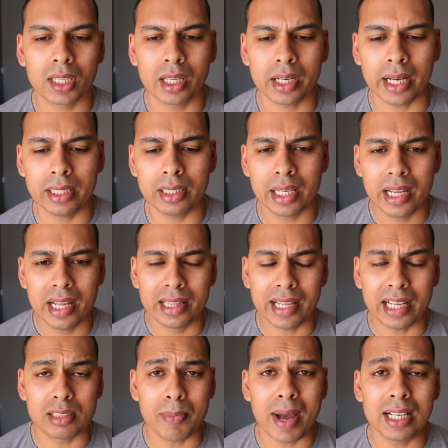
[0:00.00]
right?
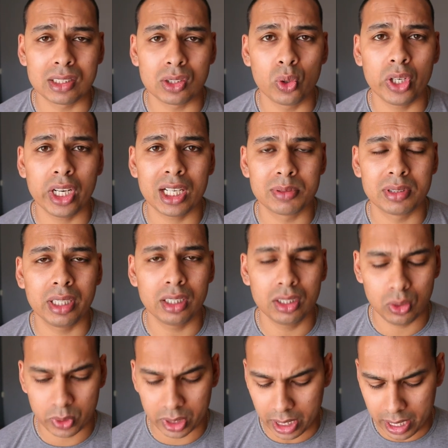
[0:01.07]
That's my story and I'm sticking
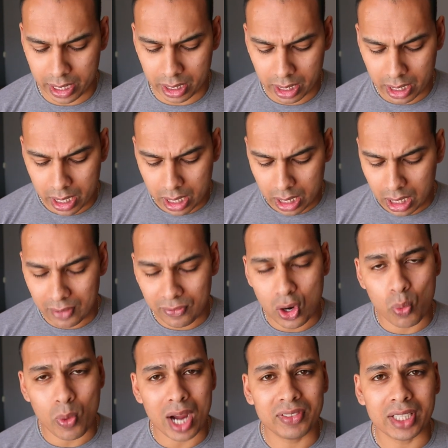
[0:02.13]
to it. And if
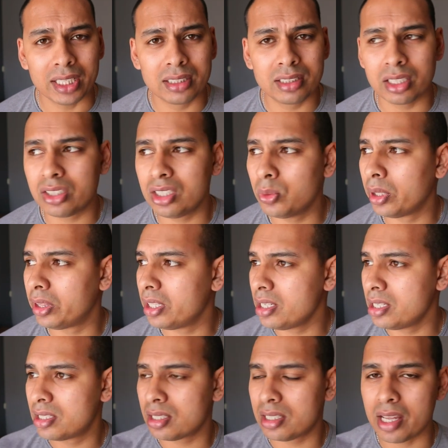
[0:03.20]
your wife does assist you with
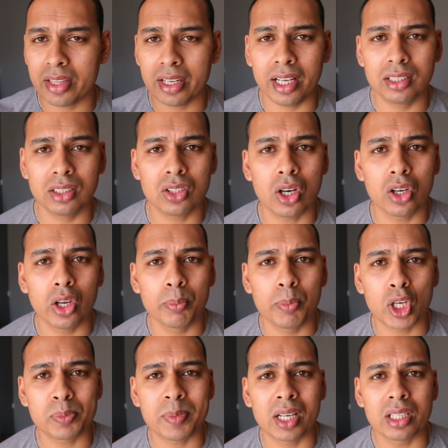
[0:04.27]
things, another racing car going
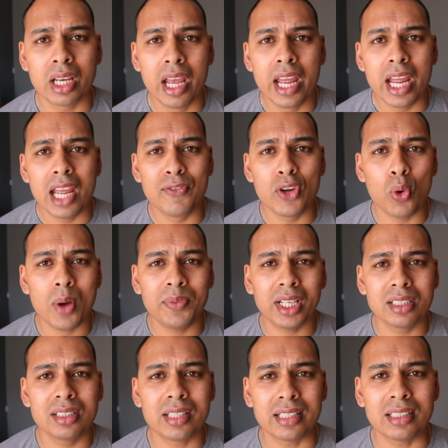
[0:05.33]
past my house, if your
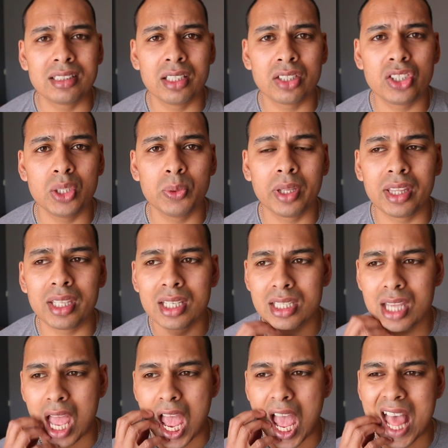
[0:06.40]
wife does assist you with
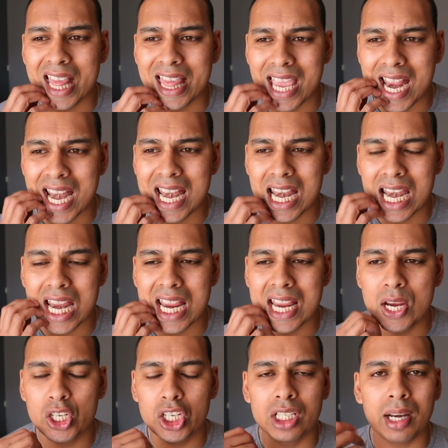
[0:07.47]
things, then
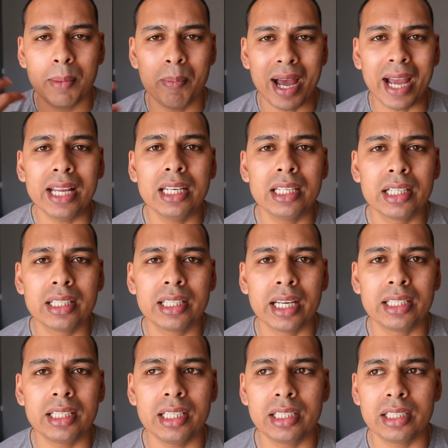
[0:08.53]
you should remind her
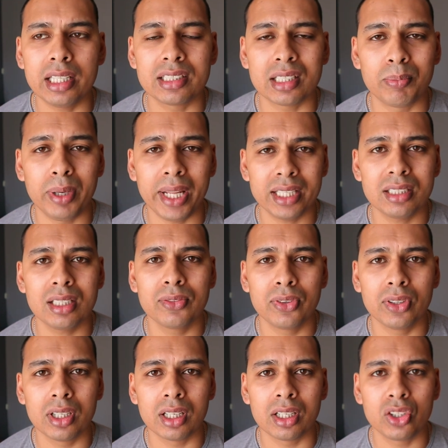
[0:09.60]
that it is a blessing
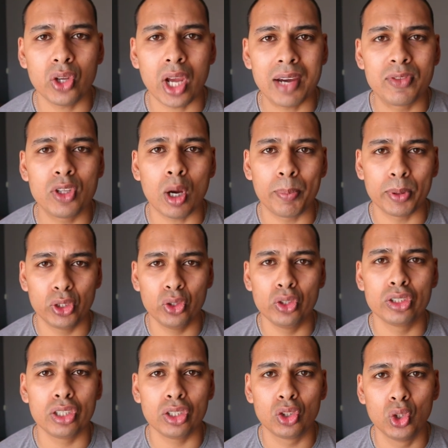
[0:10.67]
for her to have the
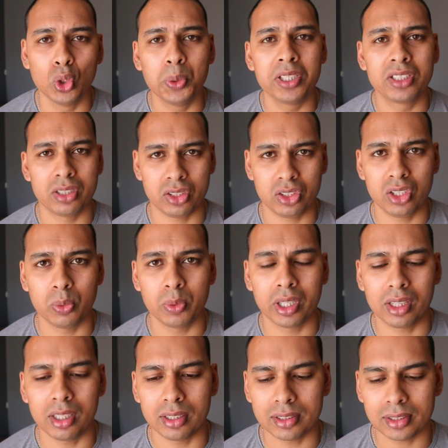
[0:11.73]
opportunity to assist you
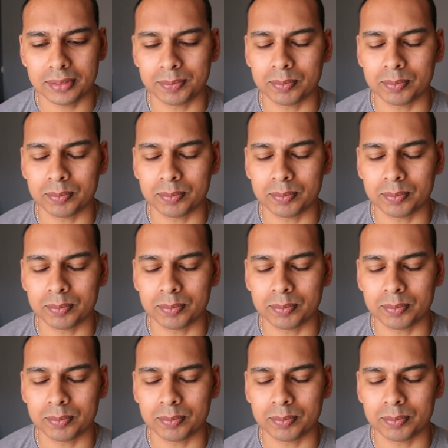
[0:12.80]
with things.